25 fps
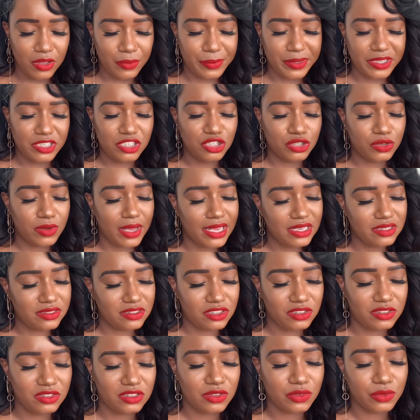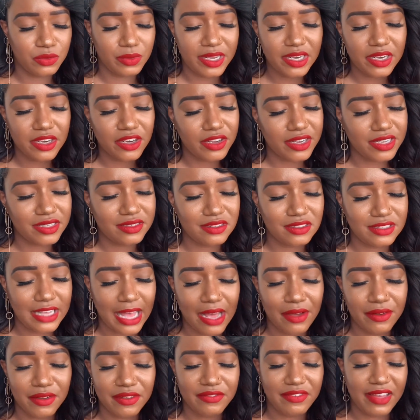we trust to surrender and
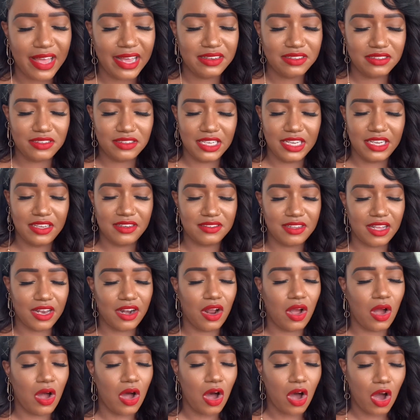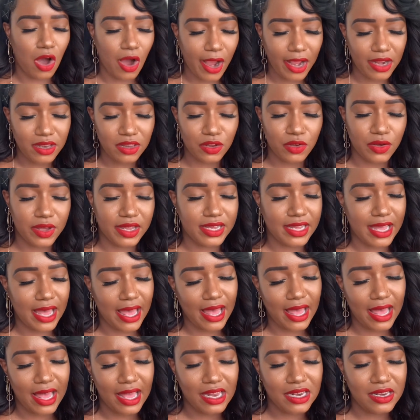sacrifice things that are hard, Lord
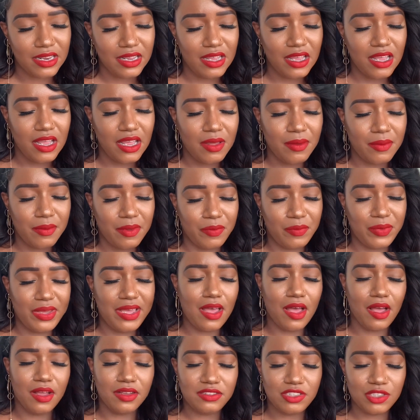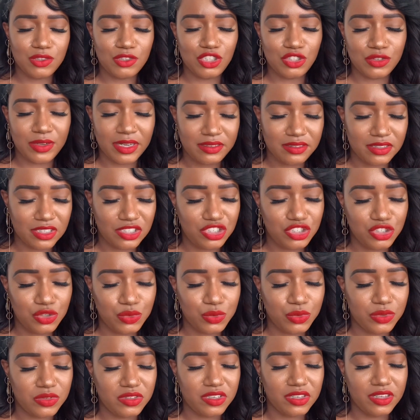God. And we also trust that you
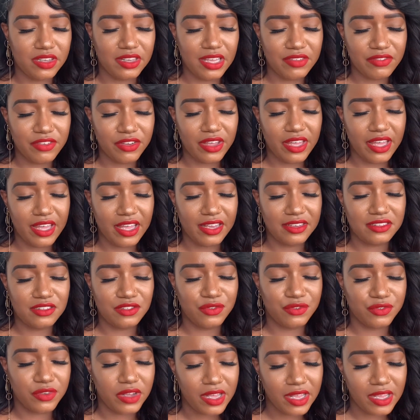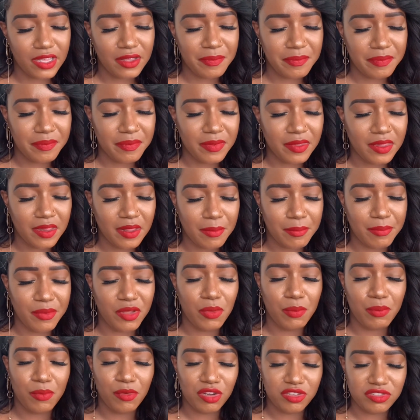will deliver us from,
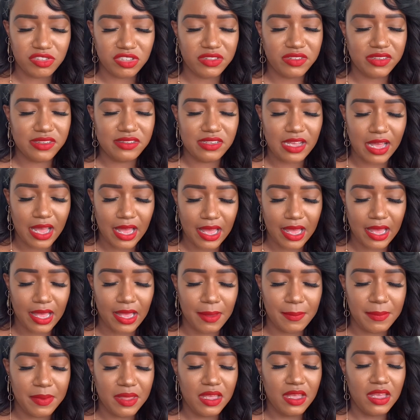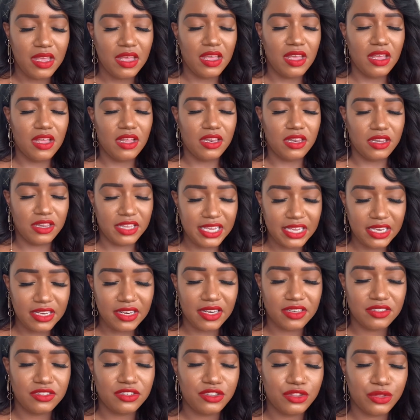but most of the time, lead
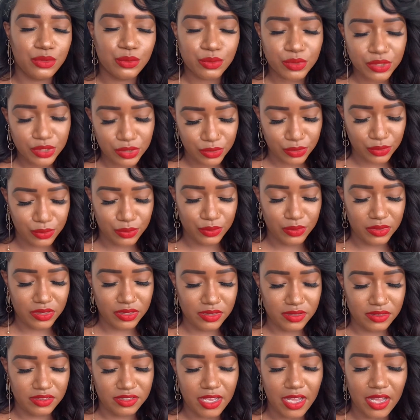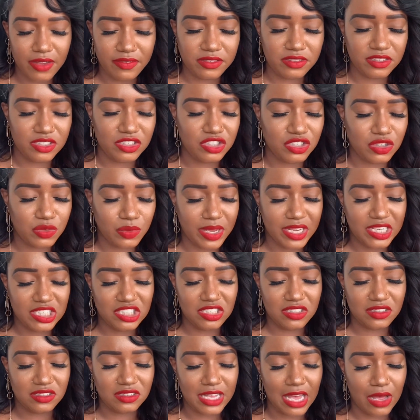us through tough
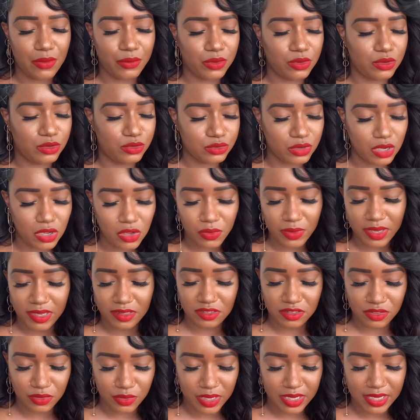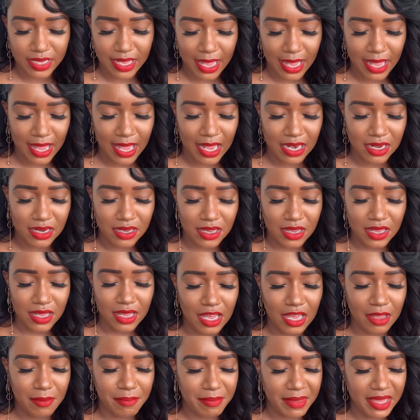situations that will grow us, Lord God,
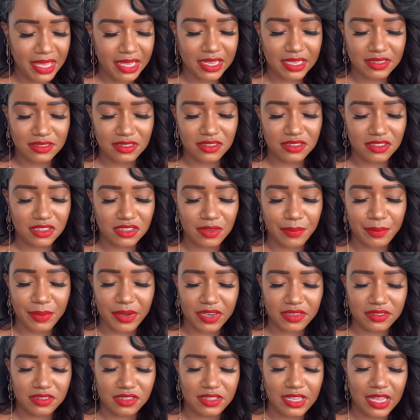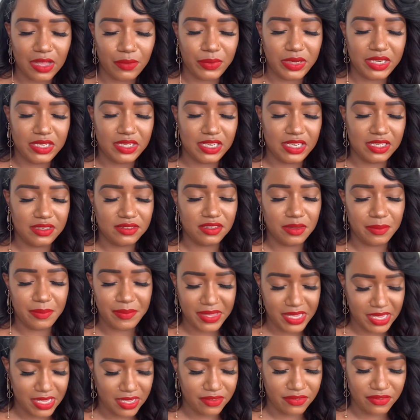and make us into the person that we need to
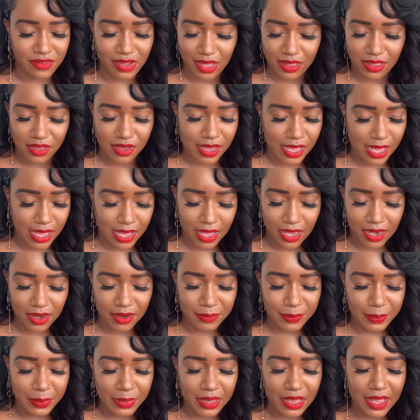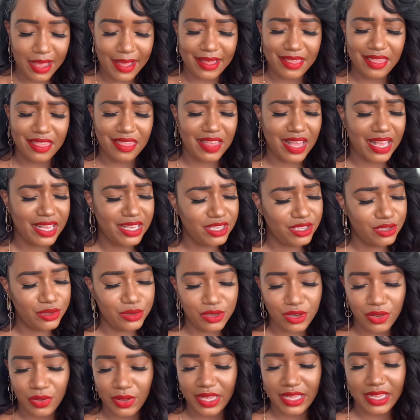be, Father God. I thank you,
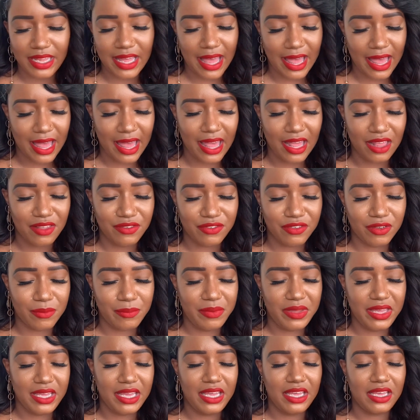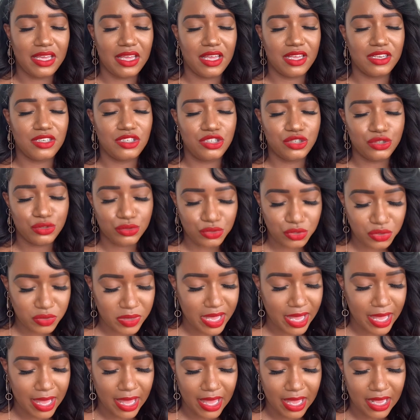Lord God, for being a true
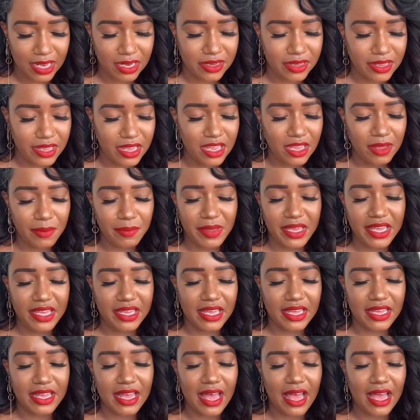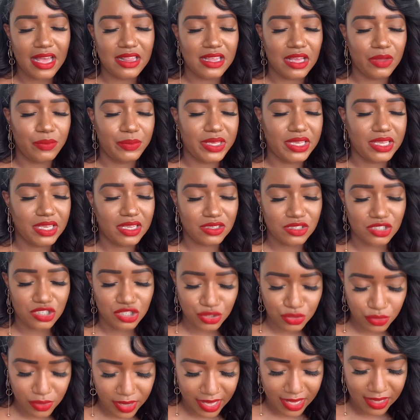God, being a God that we can
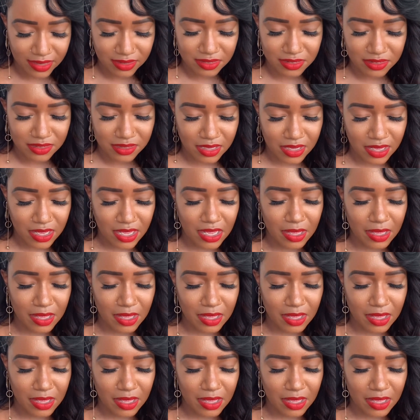trust